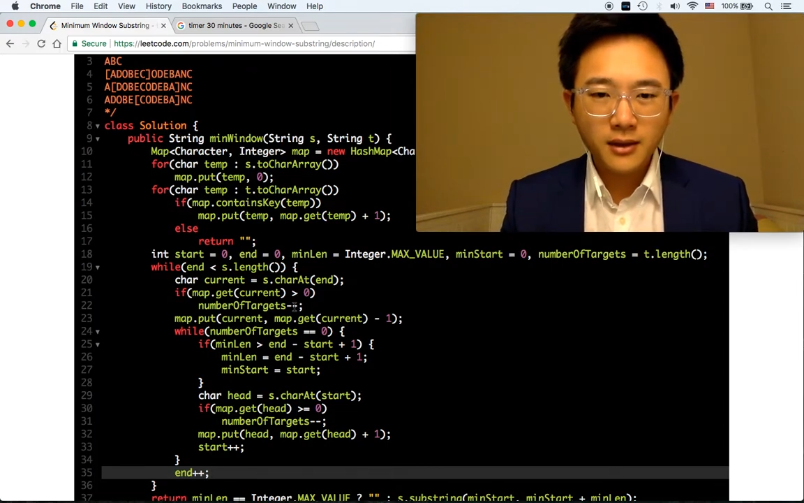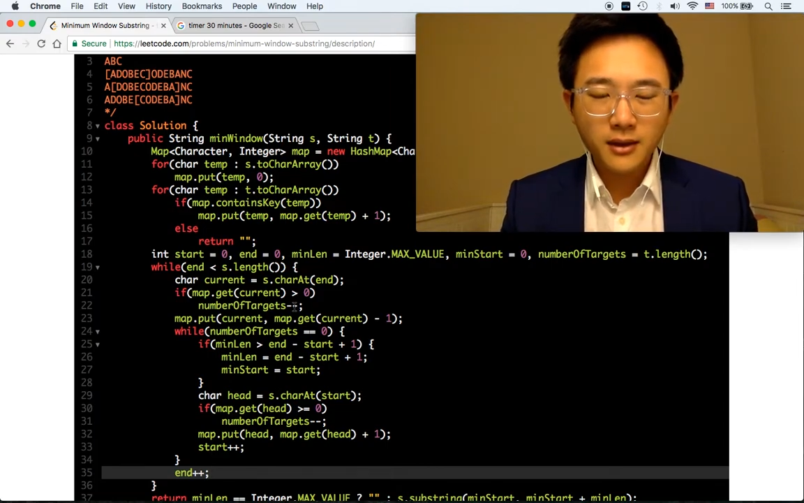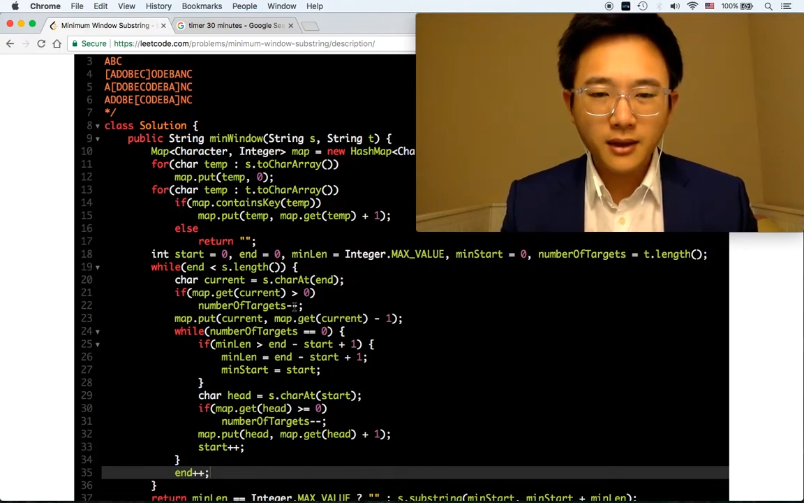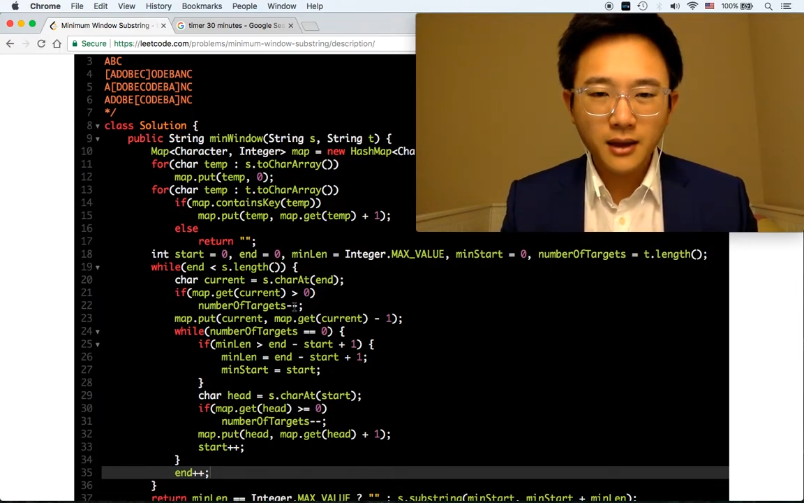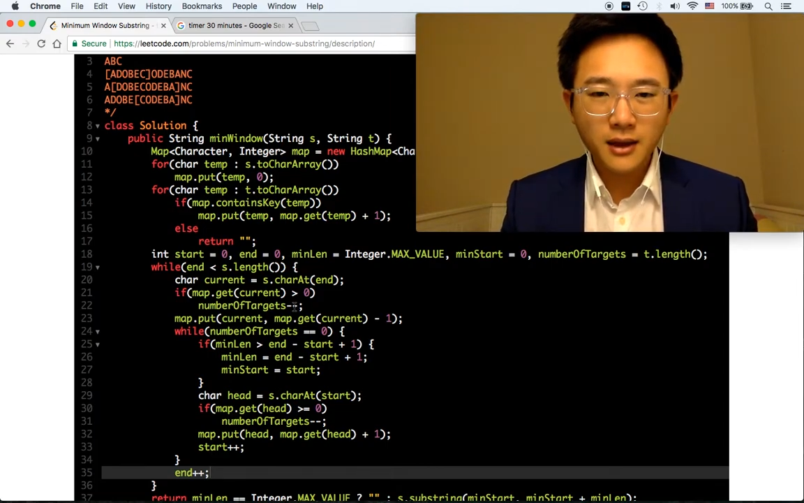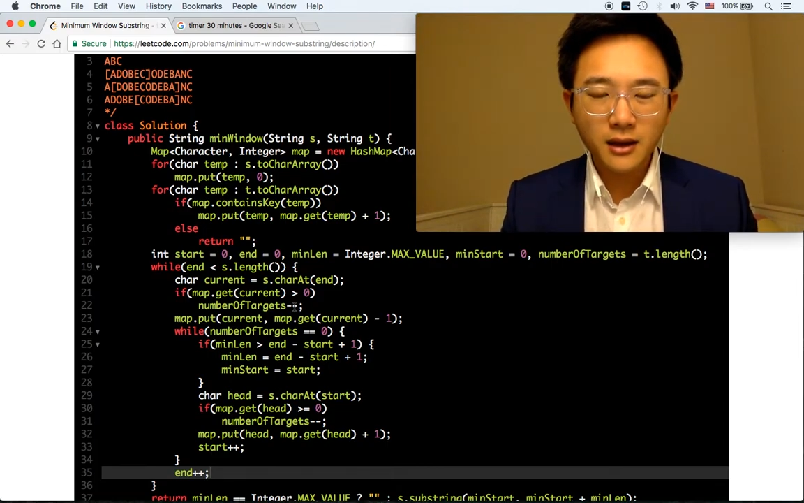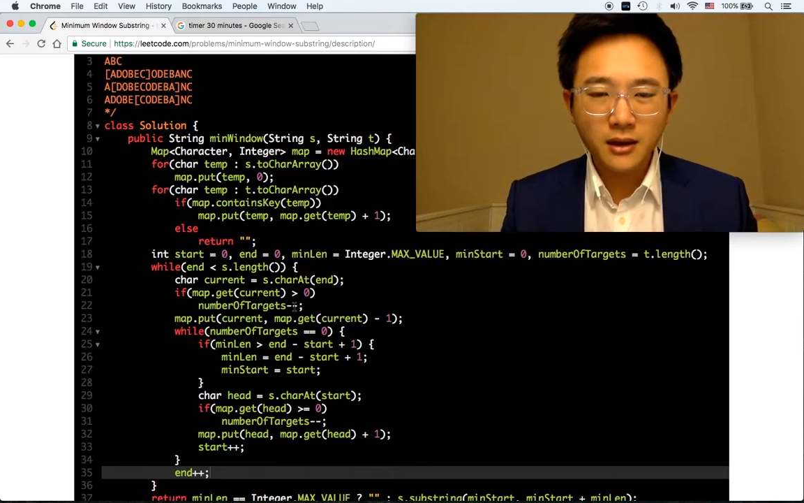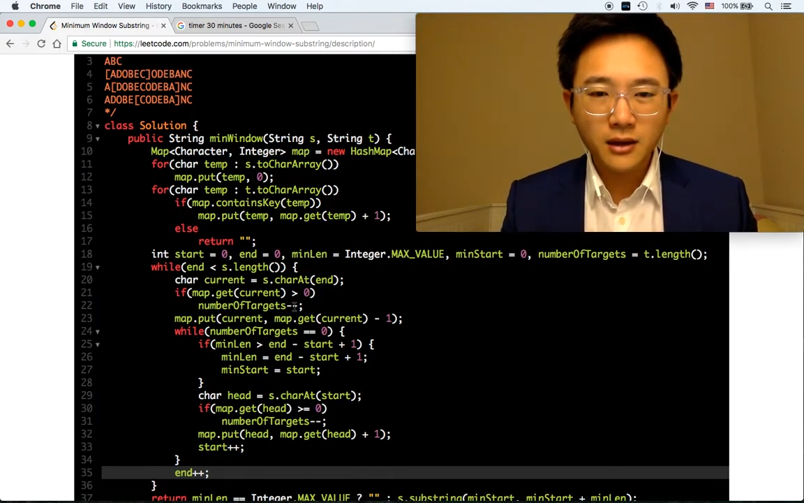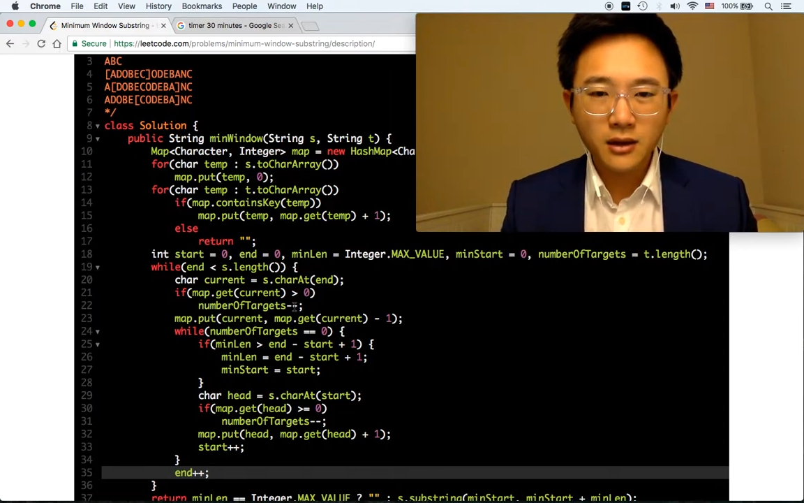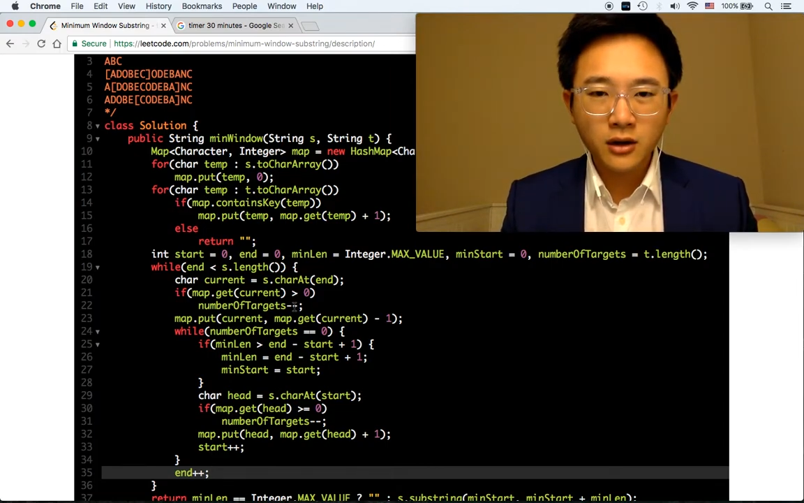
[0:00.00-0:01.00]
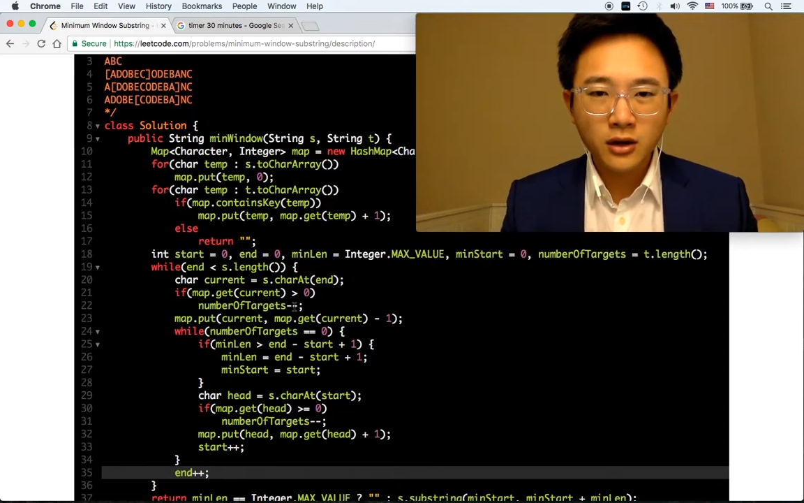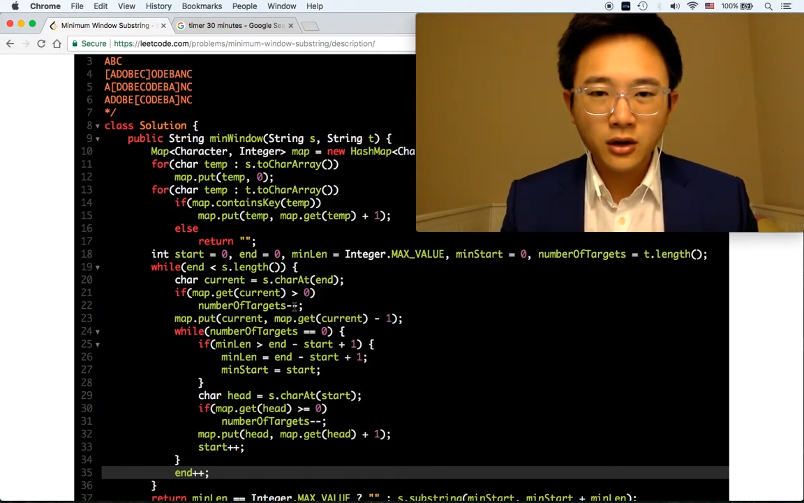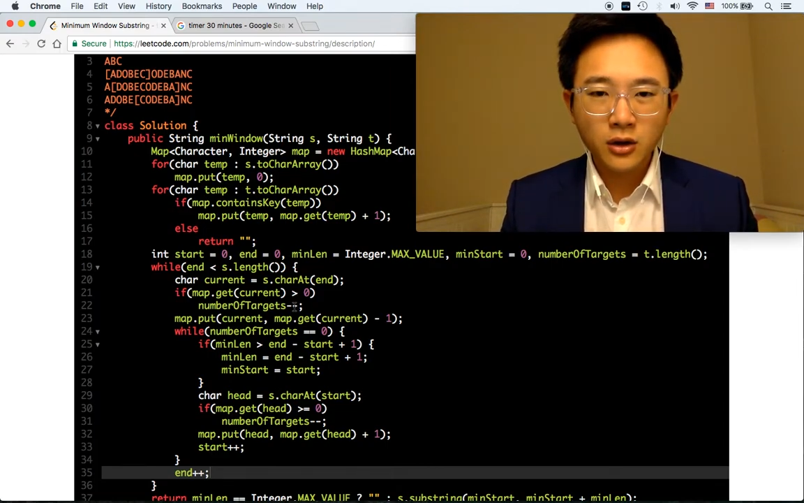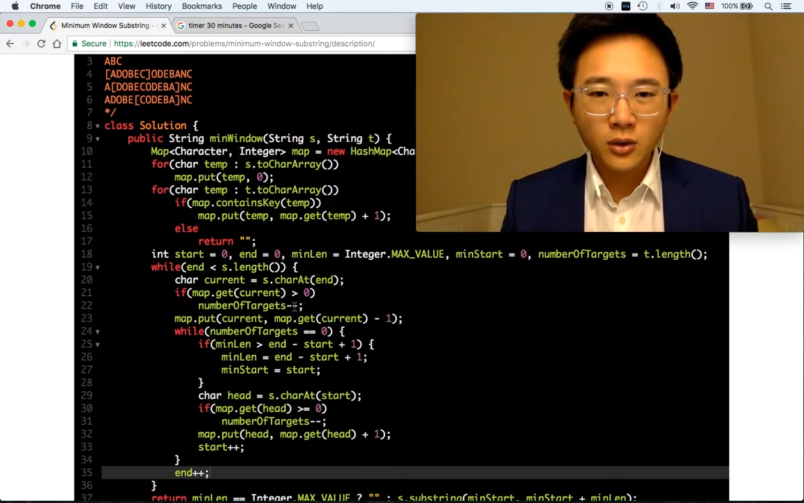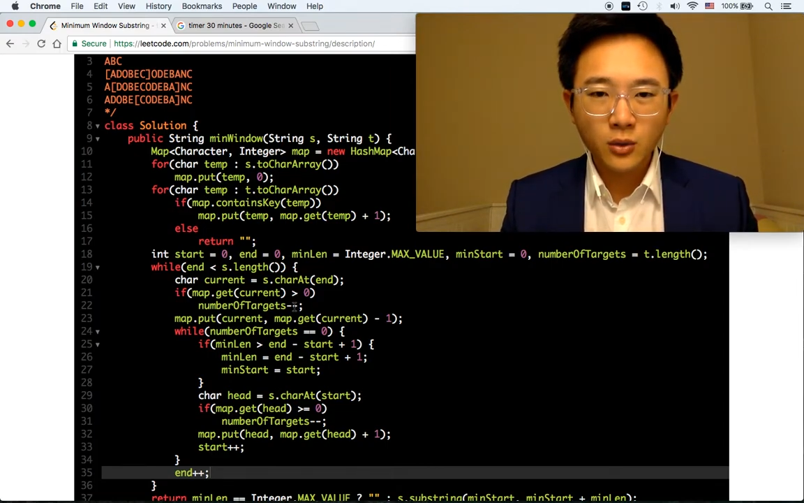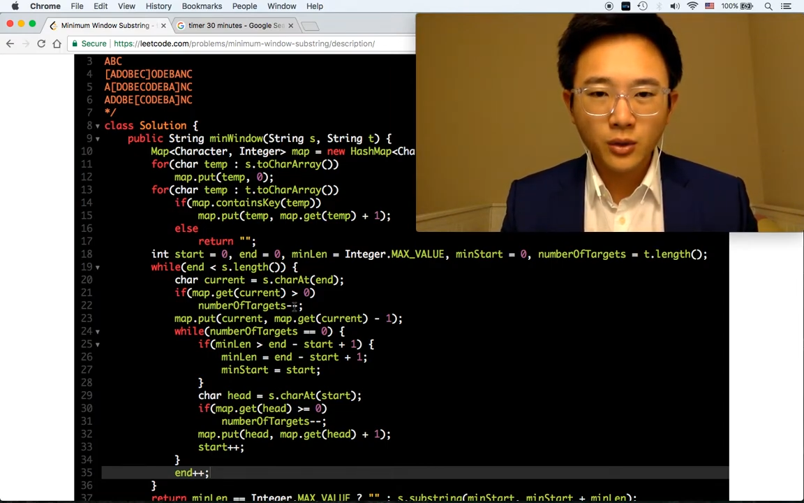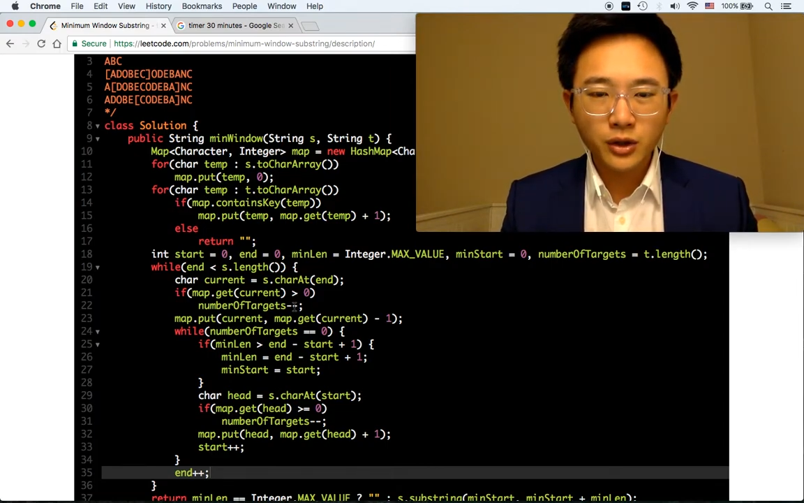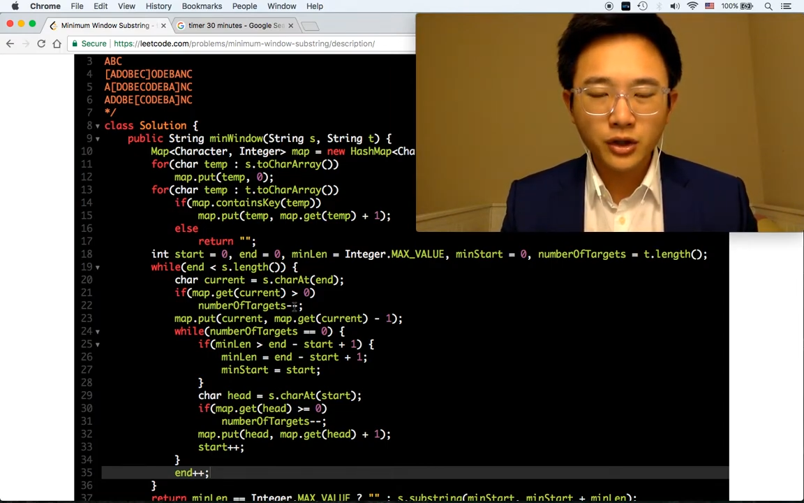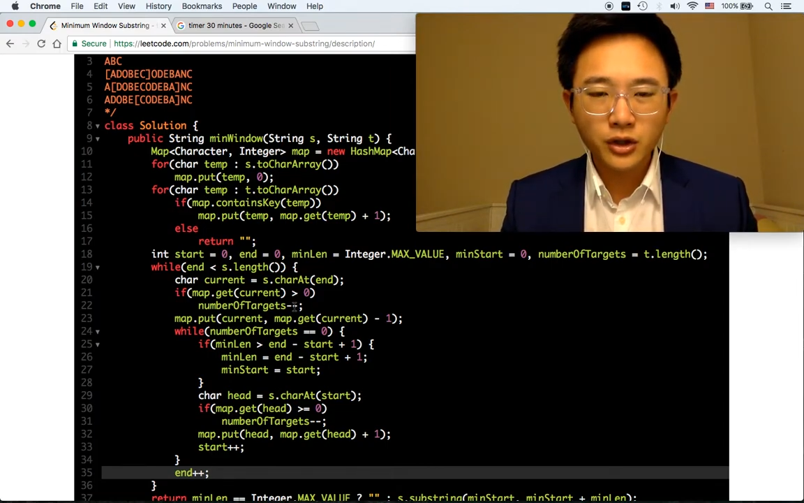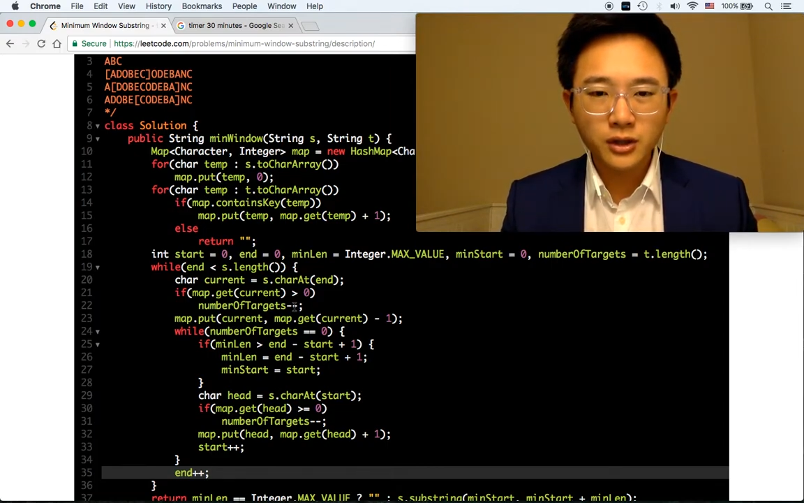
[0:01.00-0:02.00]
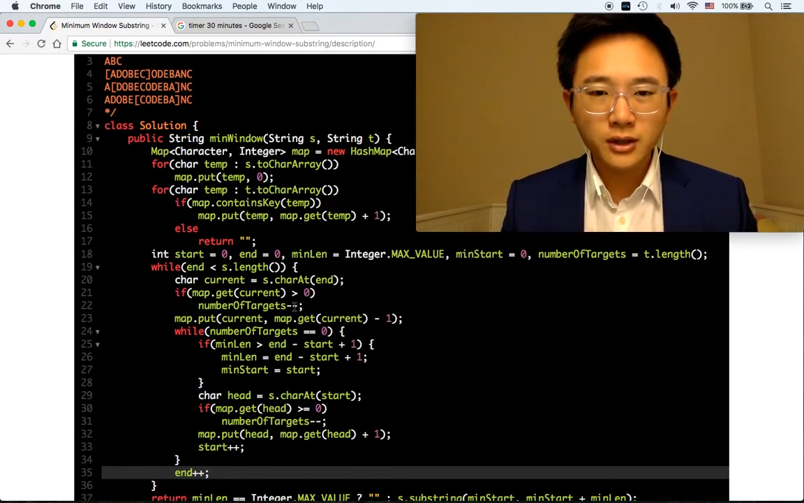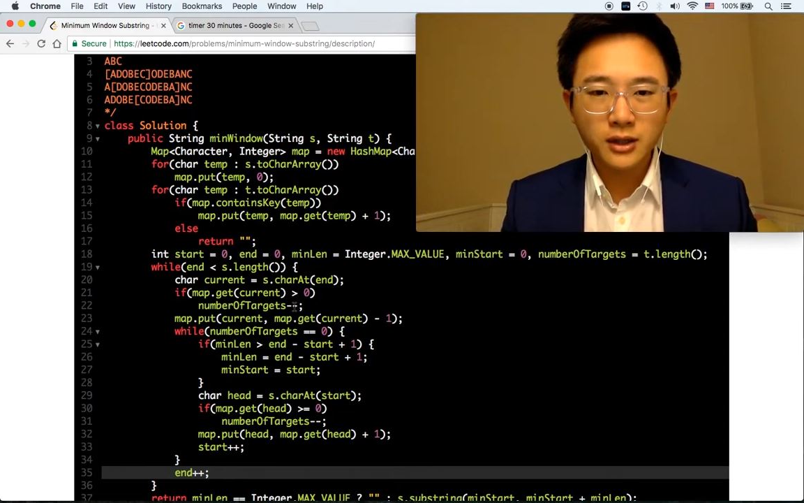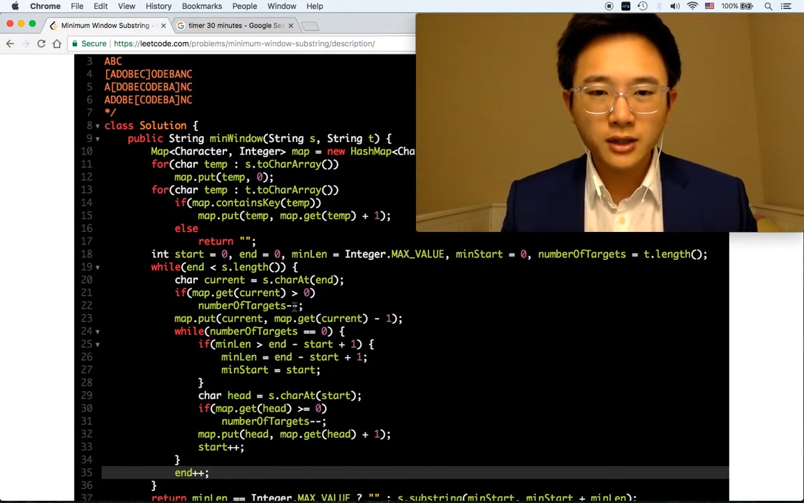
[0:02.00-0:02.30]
then we should